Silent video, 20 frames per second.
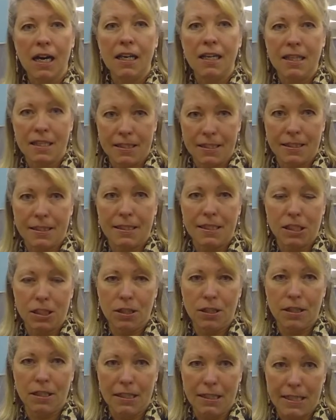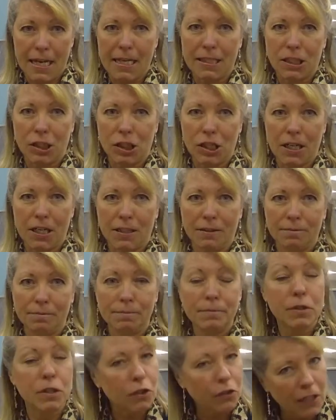is the desk chair.
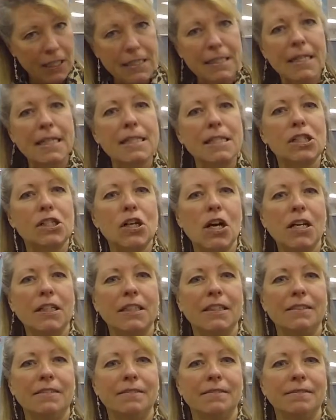So let's get started.